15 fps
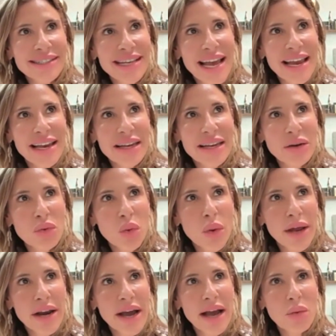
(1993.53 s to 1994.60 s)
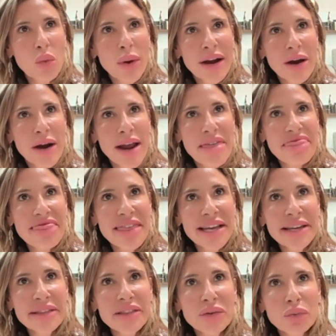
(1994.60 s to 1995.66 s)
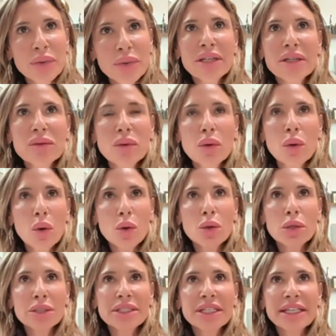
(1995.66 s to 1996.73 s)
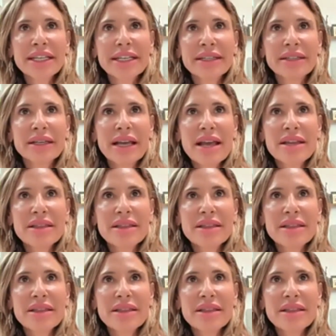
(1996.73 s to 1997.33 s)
and where I think the real gold in